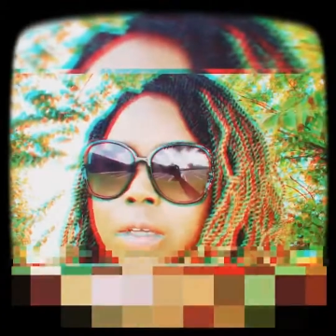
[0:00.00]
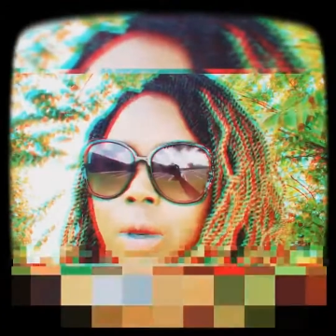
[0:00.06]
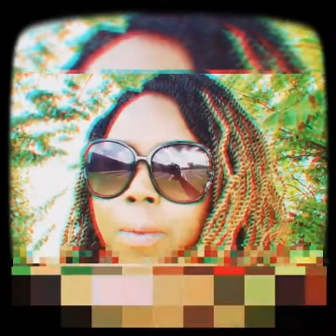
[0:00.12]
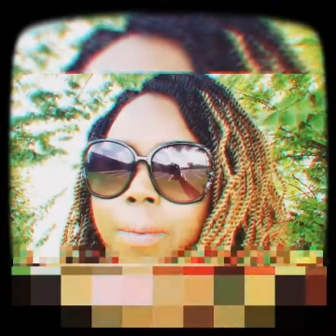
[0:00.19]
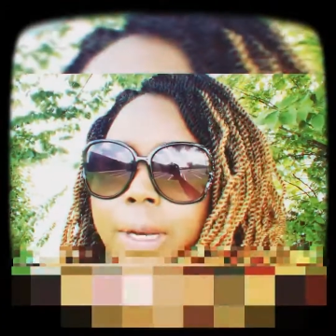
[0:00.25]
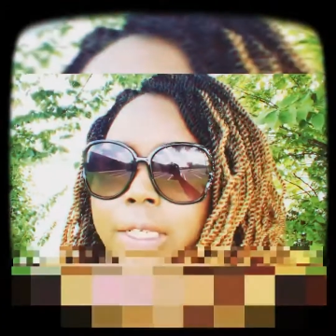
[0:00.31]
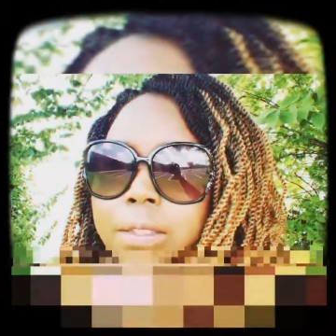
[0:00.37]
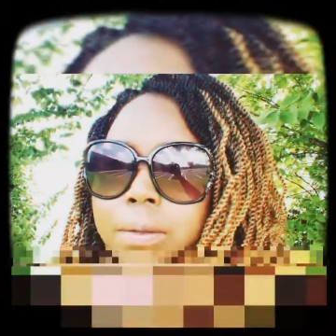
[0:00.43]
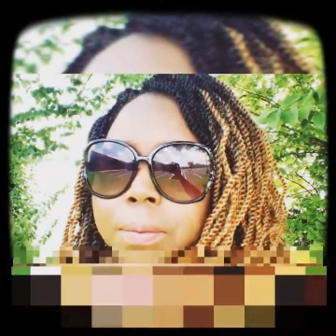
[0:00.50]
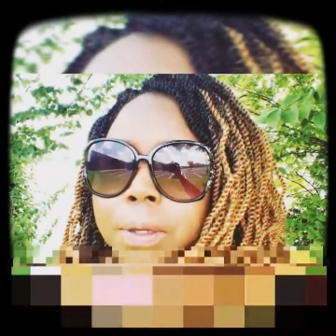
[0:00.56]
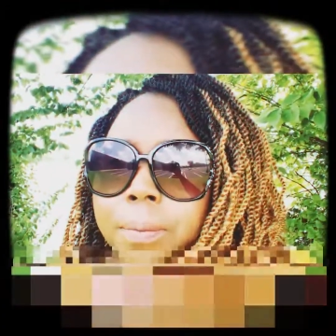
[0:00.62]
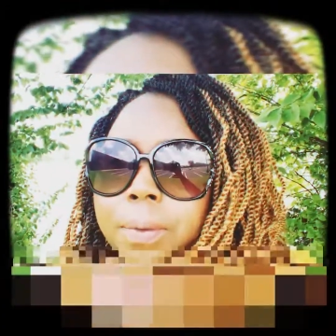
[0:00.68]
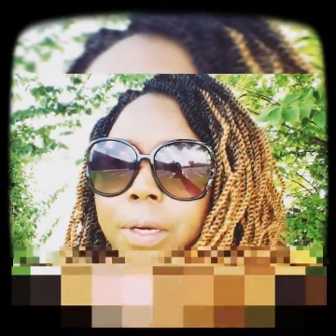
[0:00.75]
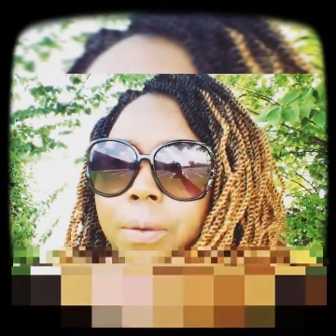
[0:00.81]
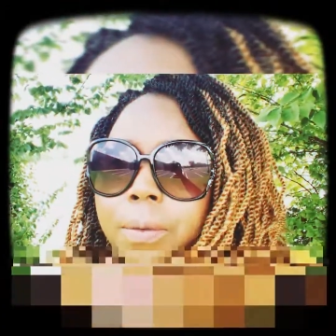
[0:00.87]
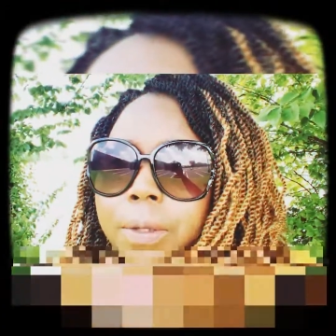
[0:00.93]
gonna bless some
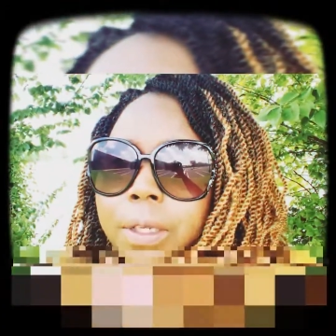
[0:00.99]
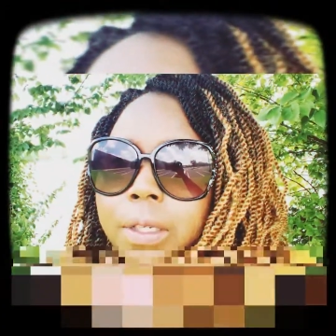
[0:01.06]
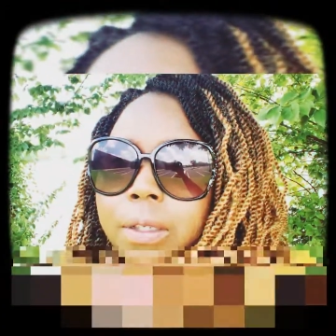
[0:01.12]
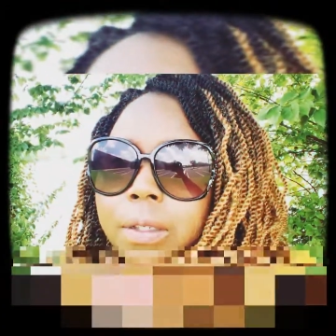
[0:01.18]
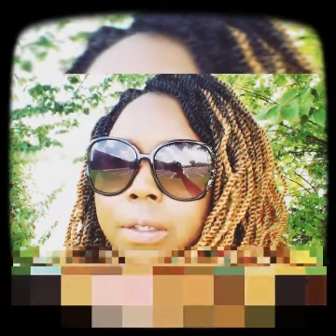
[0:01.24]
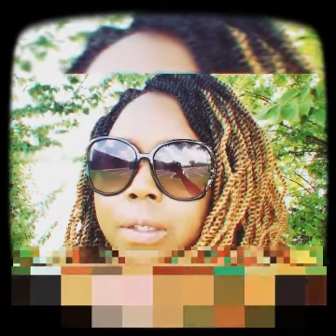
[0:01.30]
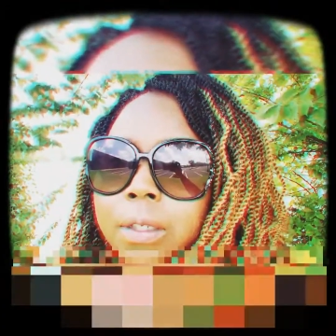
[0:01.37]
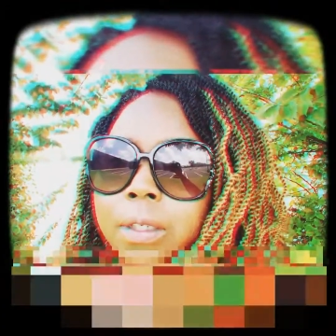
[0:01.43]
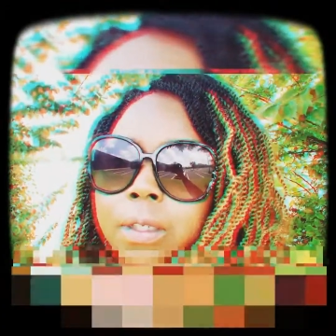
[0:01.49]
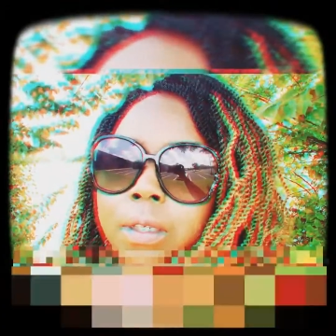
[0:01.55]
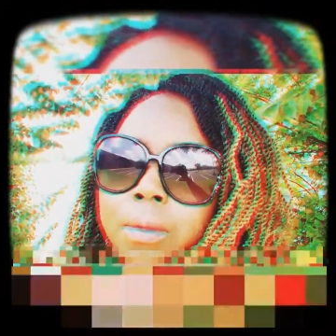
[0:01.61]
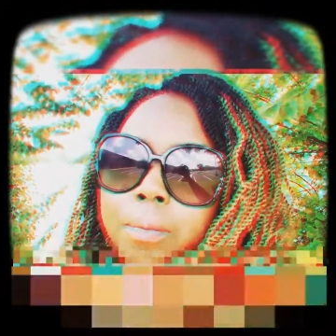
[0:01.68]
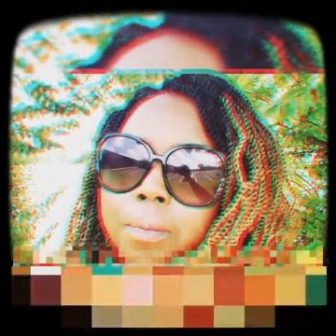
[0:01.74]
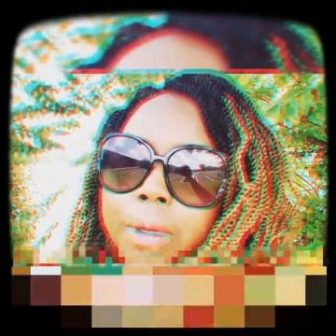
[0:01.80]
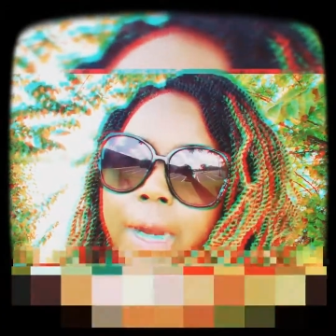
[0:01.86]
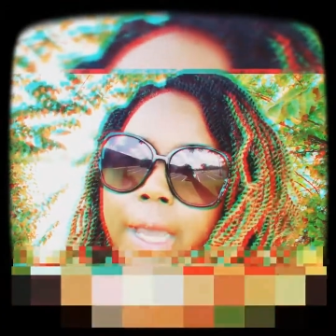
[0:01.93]
people on here.
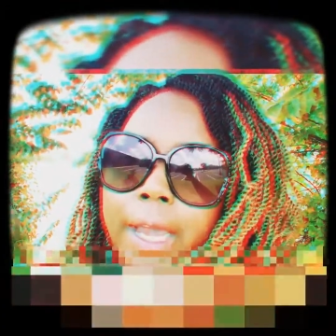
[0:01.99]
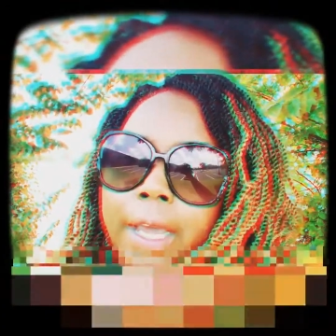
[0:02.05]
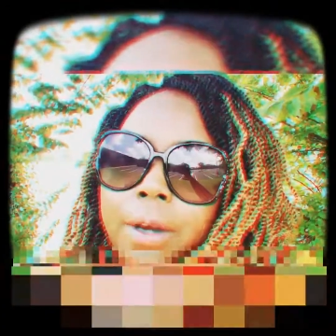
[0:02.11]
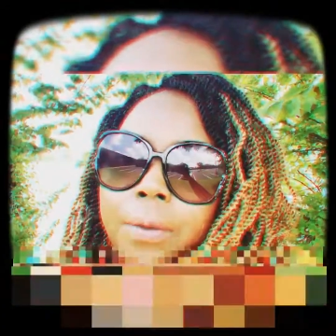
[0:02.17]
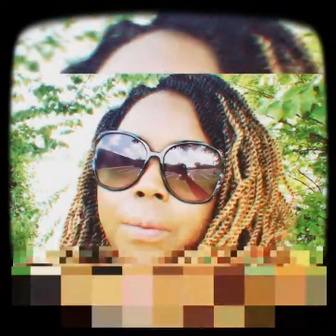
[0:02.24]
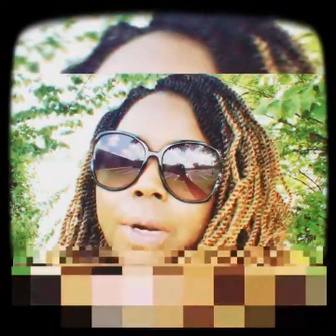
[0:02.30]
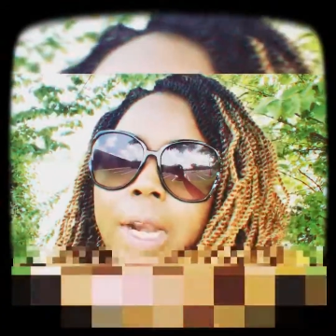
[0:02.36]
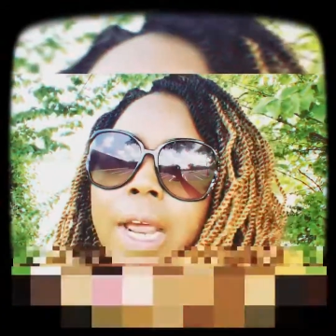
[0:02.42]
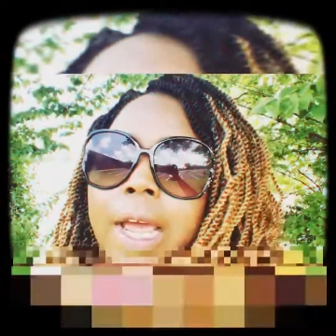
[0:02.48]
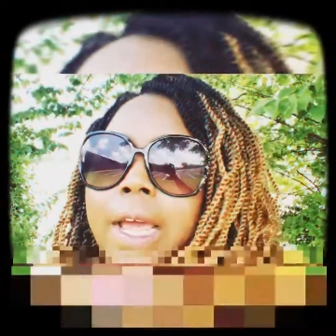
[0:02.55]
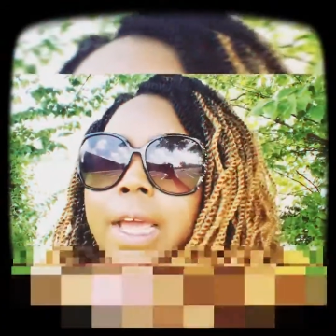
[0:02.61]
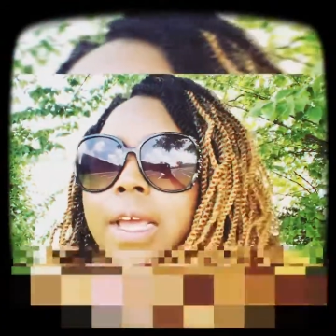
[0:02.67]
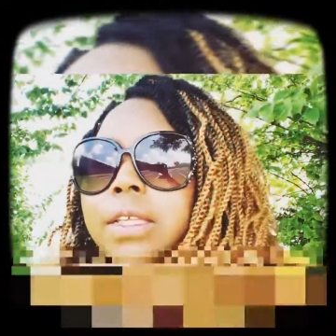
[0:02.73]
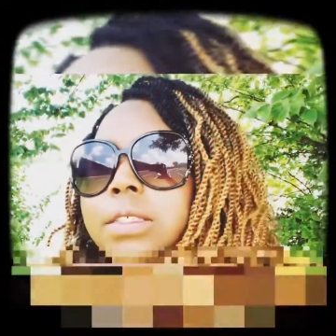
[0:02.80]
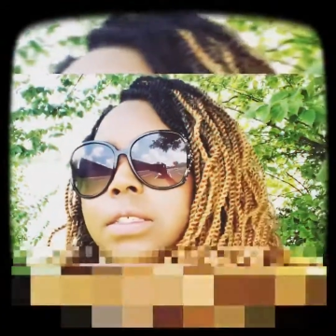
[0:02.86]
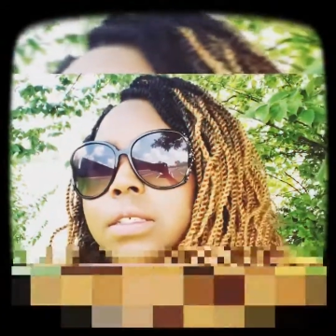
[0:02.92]
But I had to
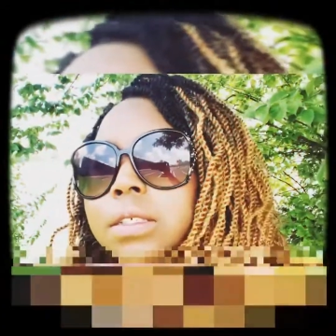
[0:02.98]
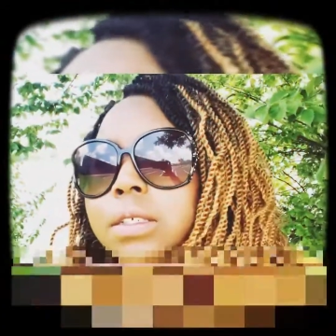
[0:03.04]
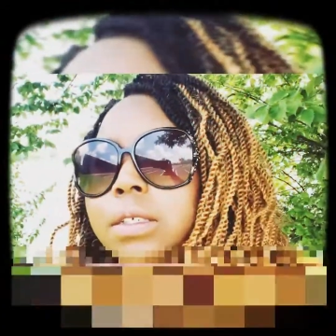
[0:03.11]
realize